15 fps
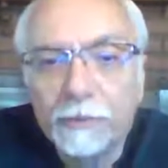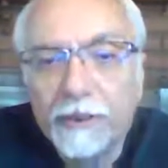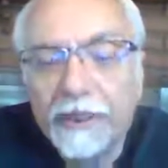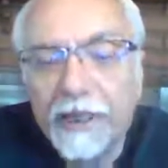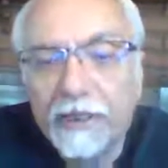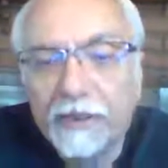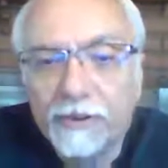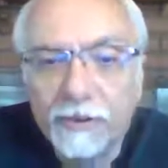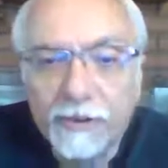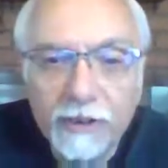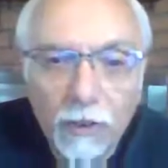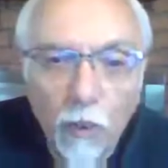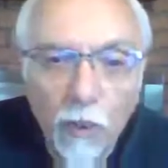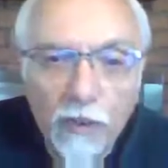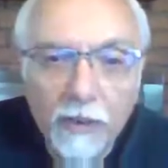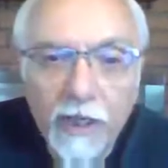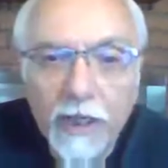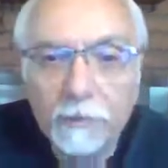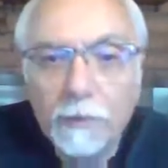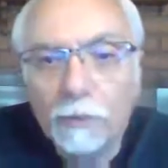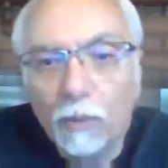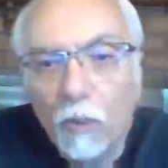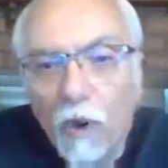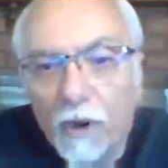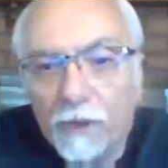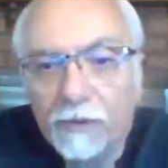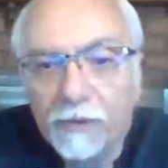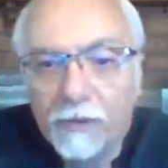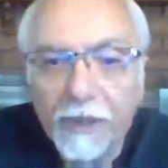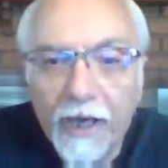to be answering the door and letting people
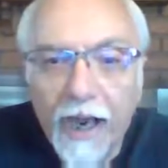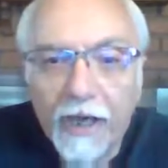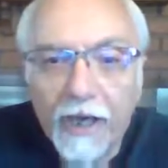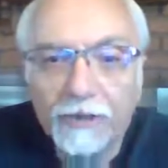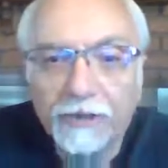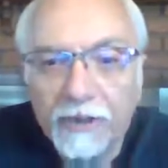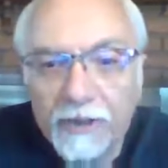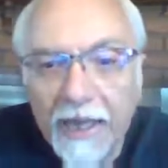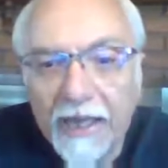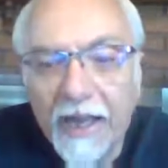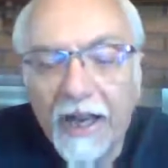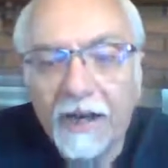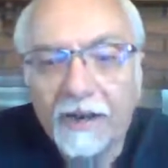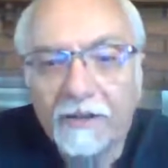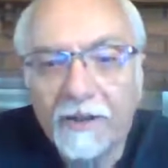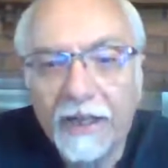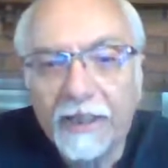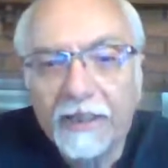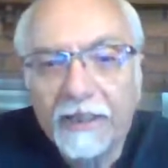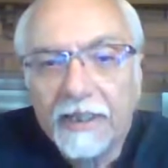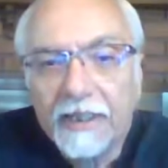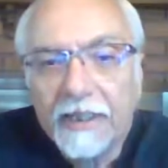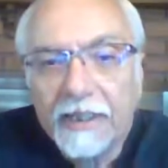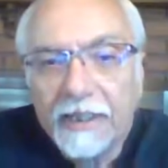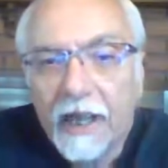walk through their house and that kind of thing.